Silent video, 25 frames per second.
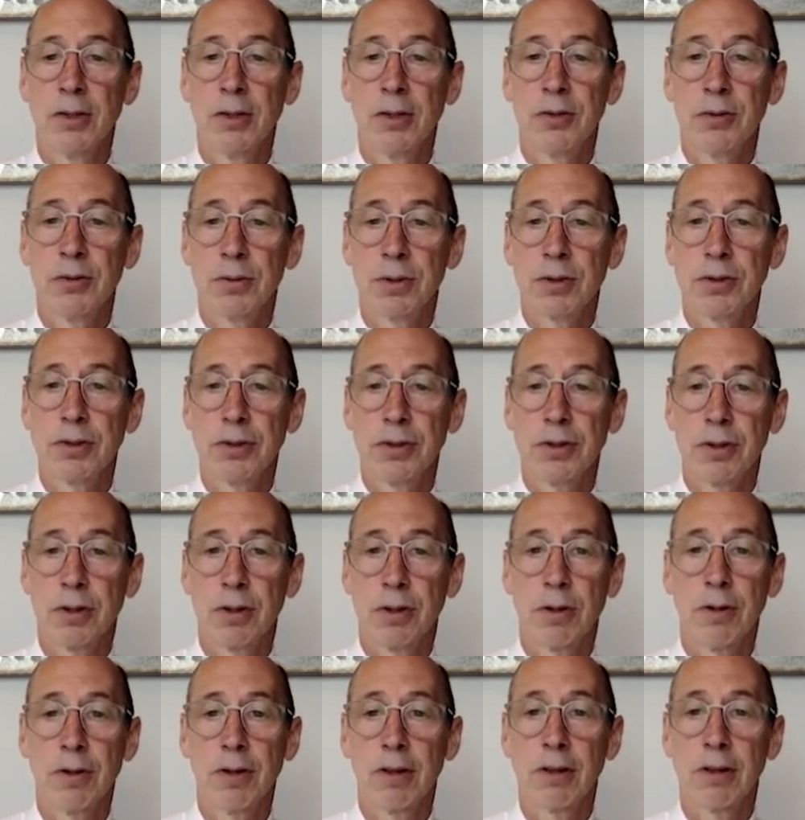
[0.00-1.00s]
to
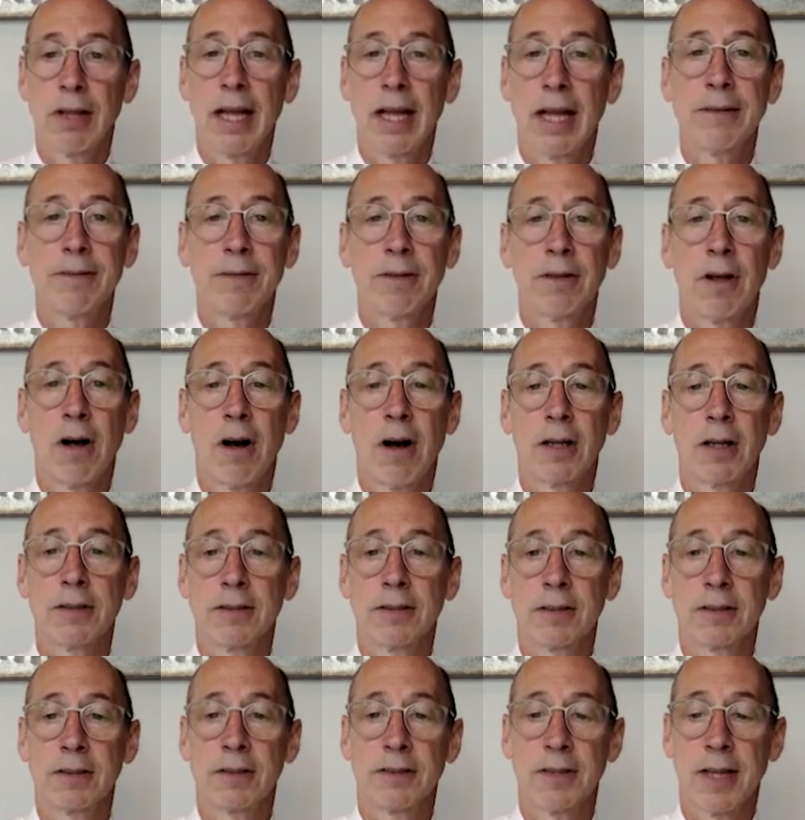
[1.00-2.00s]
assure lifelong
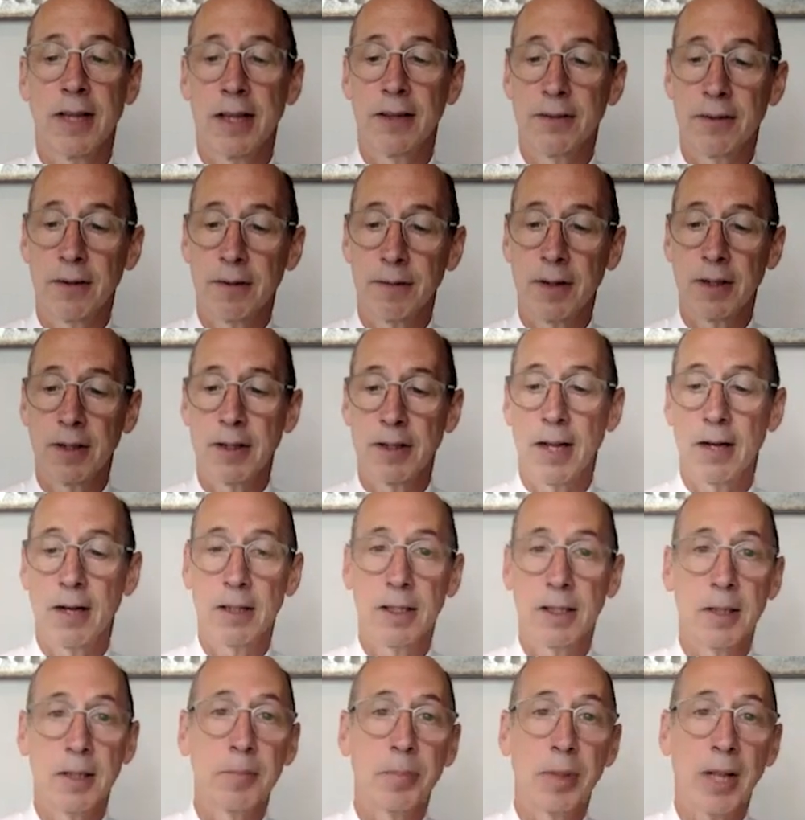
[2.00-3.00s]
success of the dental
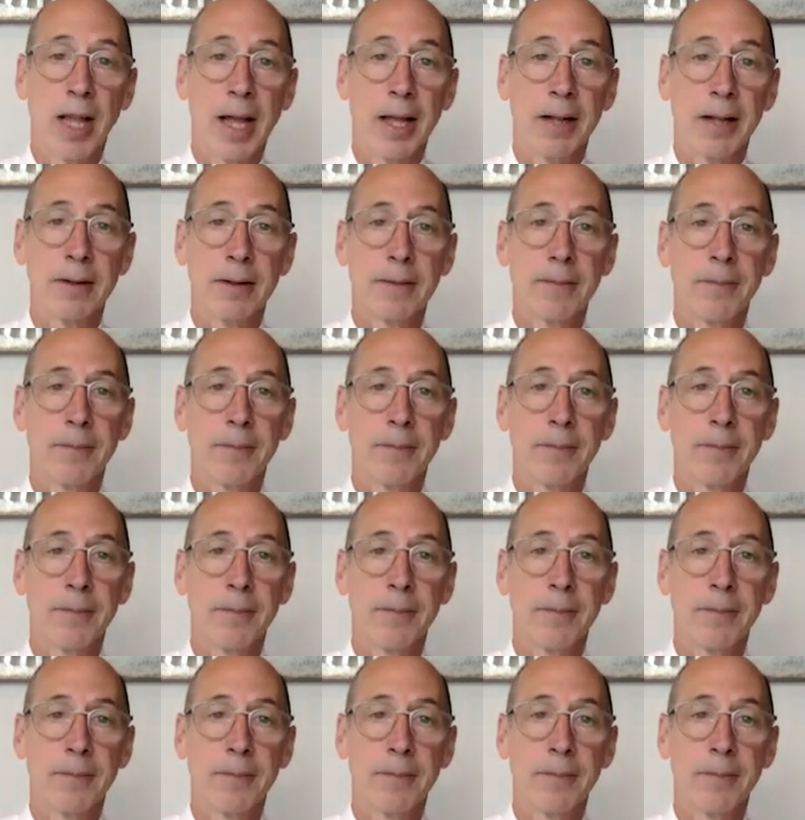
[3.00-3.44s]
implant.